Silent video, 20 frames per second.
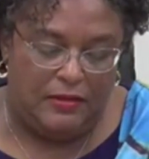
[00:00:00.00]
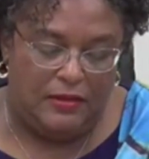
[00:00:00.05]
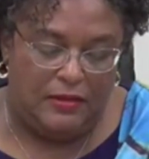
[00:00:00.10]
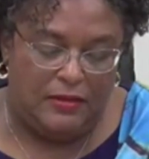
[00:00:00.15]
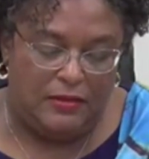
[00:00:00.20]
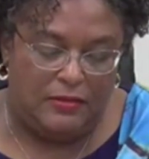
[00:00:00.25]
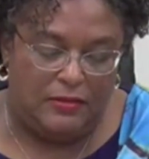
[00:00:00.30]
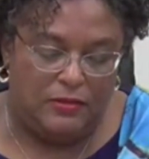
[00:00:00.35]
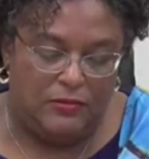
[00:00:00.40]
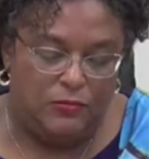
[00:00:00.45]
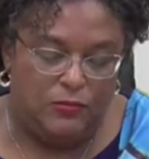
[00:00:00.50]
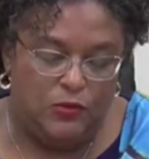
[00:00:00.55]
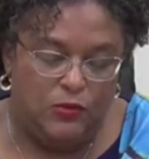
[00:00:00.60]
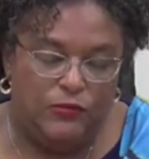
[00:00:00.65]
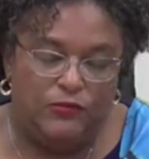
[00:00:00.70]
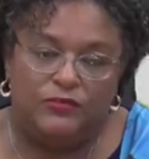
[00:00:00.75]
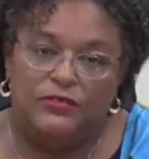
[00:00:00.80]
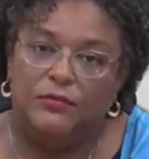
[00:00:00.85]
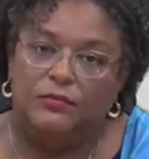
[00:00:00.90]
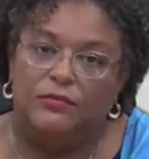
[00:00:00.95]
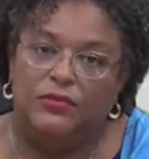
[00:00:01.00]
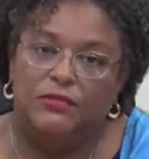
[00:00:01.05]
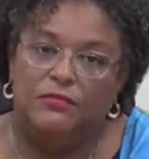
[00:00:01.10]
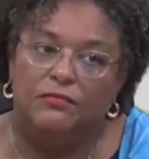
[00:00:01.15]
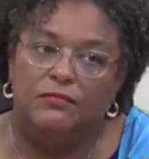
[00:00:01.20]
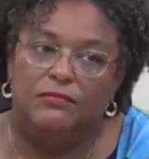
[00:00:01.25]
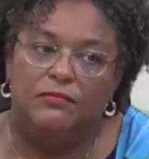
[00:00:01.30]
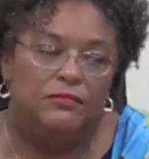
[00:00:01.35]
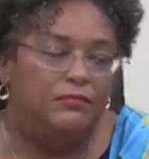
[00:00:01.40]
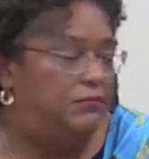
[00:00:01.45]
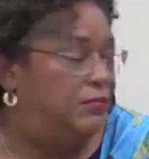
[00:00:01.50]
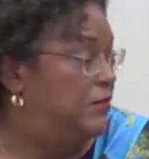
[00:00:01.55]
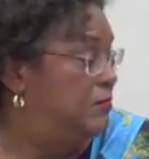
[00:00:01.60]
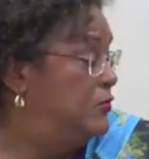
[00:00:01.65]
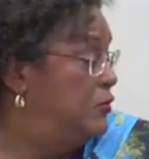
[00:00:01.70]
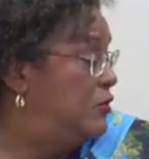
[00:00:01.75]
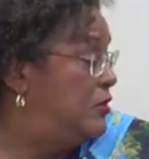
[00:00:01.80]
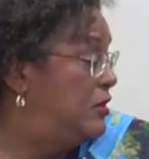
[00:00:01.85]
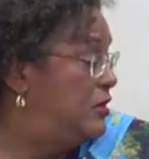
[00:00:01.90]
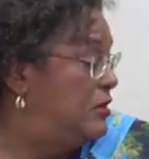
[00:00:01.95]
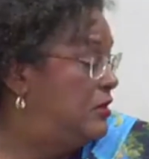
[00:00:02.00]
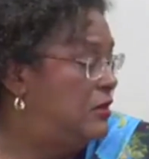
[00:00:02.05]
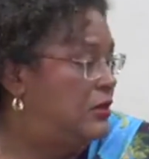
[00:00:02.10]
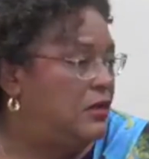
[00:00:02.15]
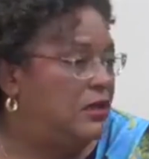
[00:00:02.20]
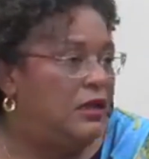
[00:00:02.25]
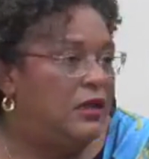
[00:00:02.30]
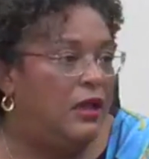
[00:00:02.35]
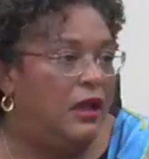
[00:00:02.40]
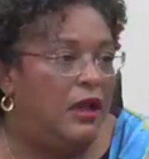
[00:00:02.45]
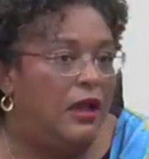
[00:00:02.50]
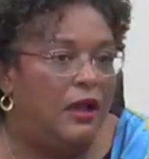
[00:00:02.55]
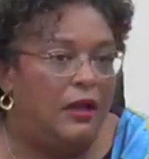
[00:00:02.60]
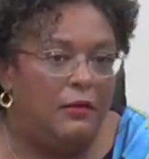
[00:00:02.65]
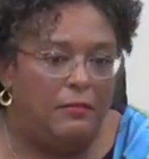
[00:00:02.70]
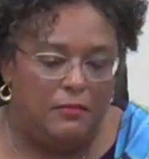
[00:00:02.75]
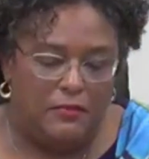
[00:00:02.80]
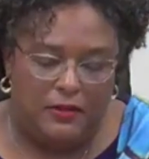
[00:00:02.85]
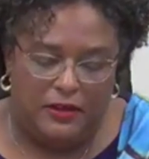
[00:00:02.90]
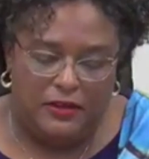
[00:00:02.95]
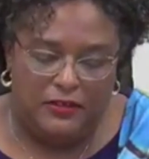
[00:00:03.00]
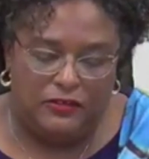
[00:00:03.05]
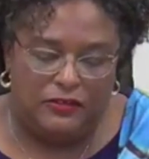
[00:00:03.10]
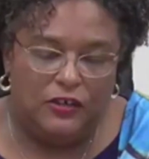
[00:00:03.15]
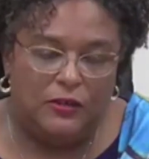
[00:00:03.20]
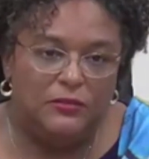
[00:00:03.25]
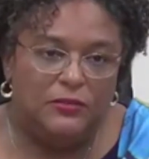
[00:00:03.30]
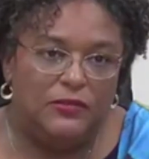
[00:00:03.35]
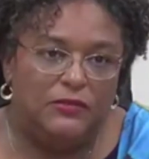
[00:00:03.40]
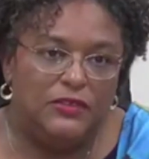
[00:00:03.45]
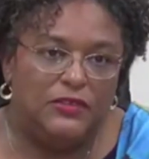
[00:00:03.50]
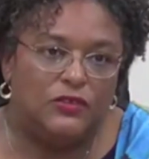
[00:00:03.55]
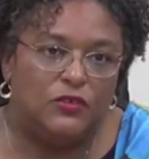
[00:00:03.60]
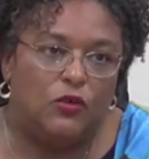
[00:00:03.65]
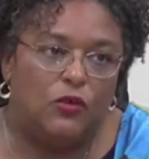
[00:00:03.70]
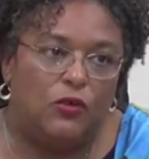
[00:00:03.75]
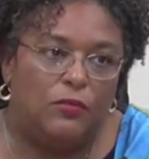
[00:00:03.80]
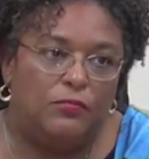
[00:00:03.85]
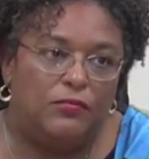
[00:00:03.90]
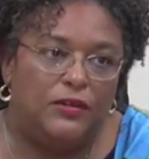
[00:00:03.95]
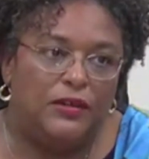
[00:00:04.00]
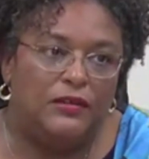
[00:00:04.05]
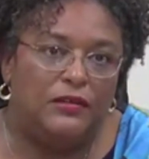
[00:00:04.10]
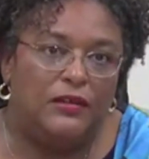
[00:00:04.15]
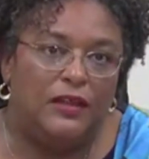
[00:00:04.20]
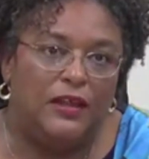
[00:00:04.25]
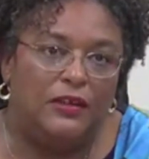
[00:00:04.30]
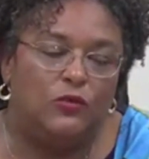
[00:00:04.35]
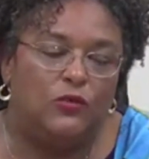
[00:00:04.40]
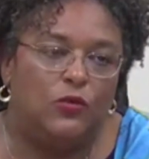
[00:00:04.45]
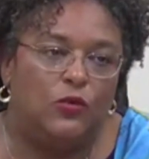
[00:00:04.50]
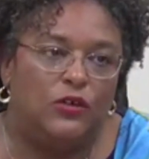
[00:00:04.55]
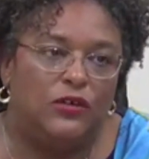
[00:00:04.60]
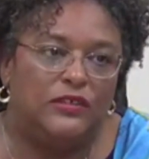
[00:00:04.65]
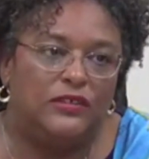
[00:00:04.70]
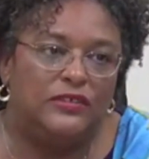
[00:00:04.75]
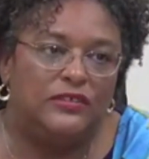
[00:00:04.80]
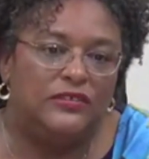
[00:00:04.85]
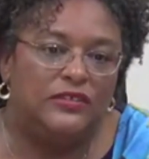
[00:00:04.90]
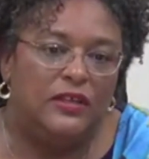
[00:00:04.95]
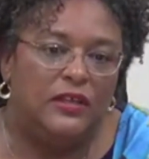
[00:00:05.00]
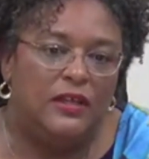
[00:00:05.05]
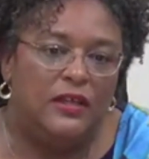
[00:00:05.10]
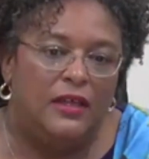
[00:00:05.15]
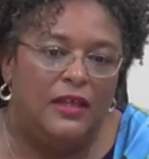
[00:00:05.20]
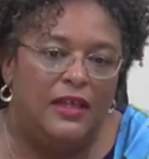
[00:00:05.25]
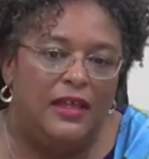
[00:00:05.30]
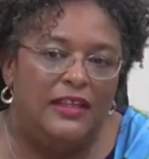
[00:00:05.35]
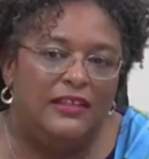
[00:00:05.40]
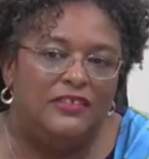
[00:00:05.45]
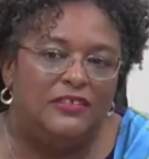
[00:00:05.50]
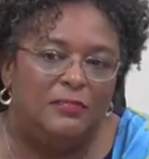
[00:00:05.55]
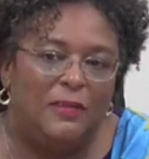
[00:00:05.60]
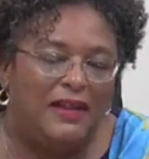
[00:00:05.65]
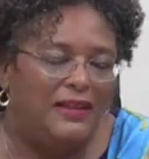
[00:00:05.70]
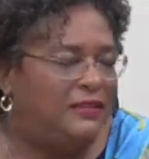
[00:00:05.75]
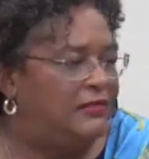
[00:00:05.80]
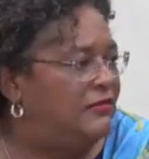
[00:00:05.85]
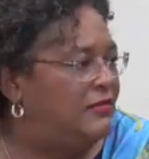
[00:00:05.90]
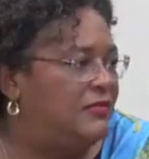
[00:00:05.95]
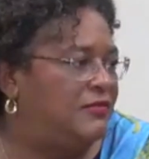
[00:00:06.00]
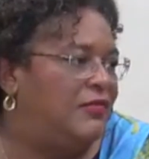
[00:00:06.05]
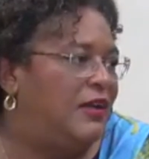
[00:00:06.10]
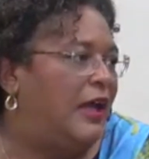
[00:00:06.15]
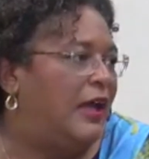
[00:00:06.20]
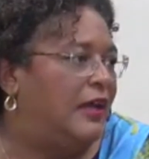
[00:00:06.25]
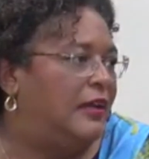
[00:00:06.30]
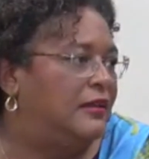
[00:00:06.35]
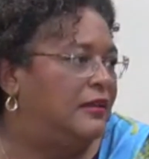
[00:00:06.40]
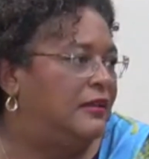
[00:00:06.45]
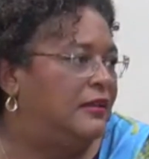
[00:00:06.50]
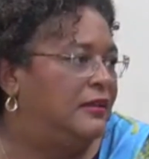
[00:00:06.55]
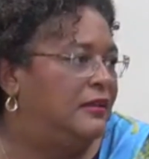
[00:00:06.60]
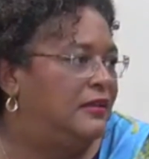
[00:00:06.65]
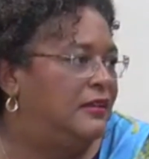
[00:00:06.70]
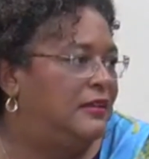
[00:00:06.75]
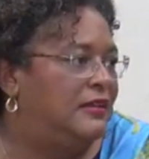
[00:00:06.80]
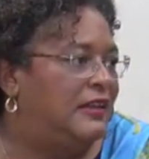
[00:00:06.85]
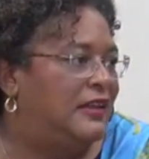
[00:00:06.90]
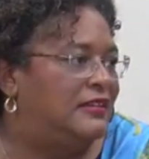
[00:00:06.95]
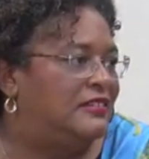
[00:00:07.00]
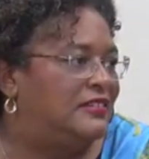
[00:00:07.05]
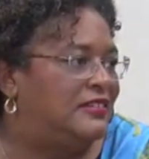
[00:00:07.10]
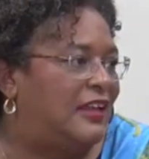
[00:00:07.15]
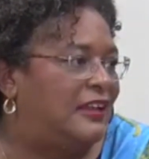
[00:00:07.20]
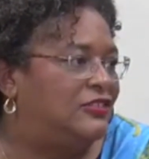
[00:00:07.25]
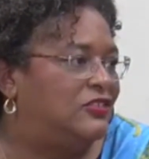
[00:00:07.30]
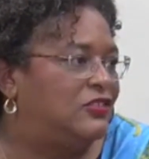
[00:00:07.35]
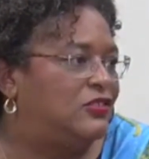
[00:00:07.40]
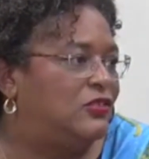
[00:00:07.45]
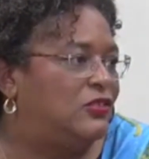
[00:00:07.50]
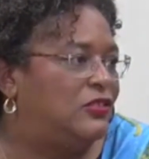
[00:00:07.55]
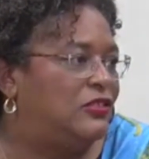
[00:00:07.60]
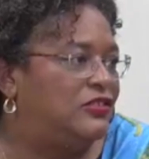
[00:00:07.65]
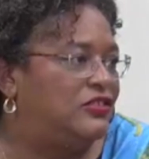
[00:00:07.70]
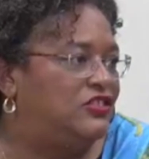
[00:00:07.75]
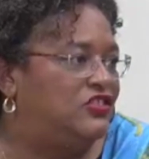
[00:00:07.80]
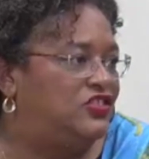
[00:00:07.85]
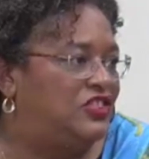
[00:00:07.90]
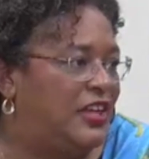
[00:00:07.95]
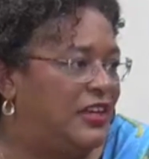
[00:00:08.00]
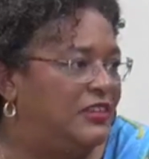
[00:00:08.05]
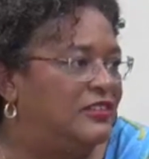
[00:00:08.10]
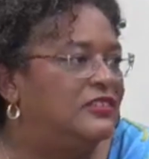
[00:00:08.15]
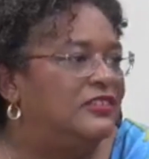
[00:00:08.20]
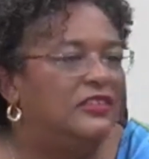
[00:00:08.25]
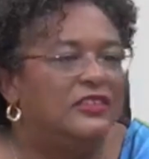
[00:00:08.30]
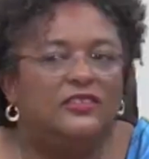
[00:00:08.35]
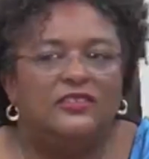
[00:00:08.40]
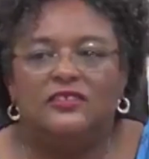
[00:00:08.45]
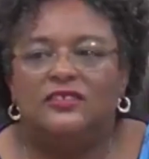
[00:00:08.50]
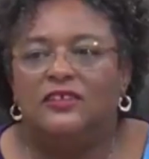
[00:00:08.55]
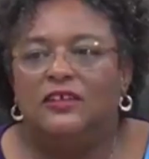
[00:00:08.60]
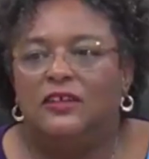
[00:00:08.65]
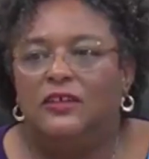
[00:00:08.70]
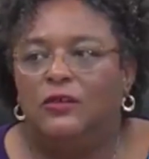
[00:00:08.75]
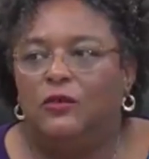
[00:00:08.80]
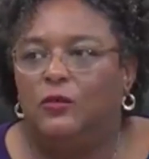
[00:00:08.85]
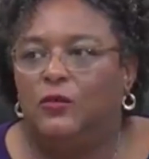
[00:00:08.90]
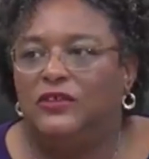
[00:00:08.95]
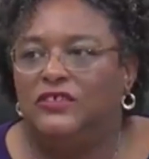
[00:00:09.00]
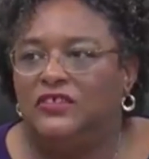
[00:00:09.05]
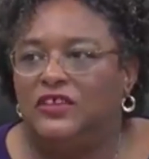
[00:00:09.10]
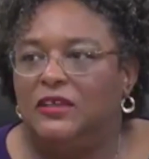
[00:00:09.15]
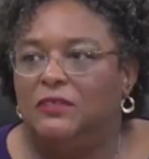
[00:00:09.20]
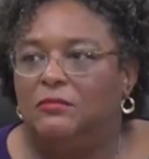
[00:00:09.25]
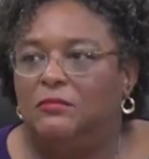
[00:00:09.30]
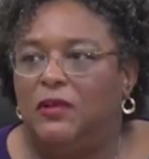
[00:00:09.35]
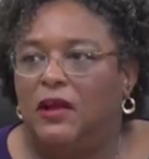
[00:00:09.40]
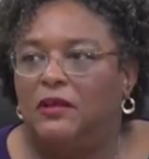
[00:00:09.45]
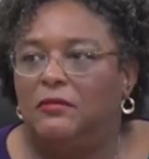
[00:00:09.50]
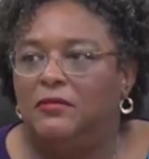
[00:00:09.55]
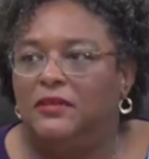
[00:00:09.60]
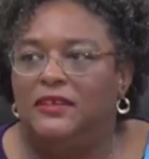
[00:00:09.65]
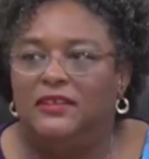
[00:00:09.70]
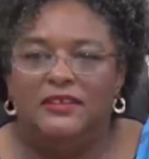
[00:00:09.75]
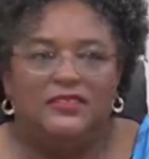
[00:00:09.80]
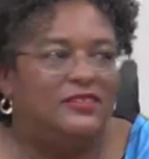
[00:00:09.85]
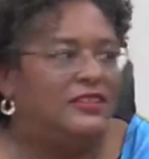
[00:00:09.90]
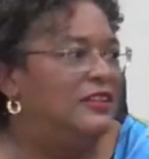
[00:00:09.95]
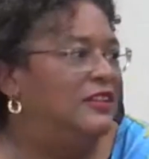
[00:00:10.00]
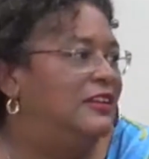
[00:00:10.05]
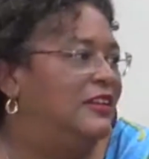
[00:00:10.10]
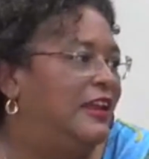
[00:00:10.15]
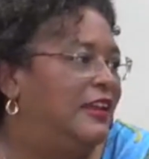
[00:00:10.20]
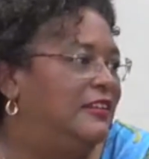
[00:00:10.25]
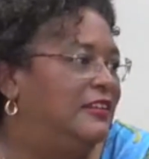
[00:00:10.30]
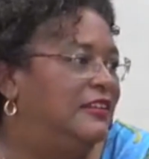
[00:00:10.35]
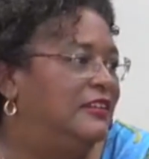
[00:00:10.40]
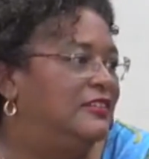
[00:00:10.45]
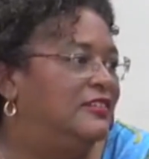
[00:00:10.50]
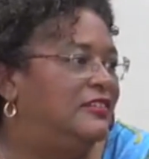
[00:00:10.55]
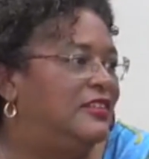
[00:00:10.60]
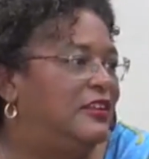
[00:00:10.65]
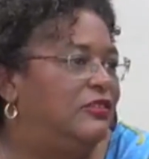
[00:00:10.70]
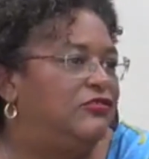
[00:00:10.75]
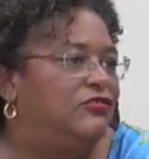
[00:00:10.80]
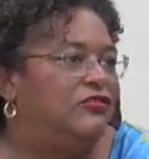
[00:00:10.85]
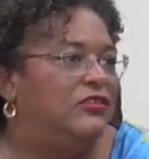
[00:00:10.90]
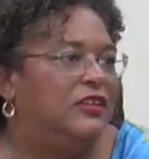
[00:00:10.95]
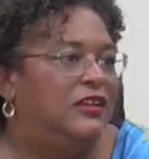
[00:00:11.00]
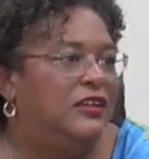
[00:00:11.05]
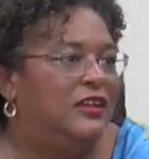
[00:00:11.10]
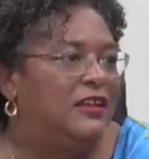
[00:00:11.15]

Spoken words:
to move to Bermuda in terms of its corporate headquarters, in spite of the fact that Sagicor's genesis was in Barbados in the 19th century.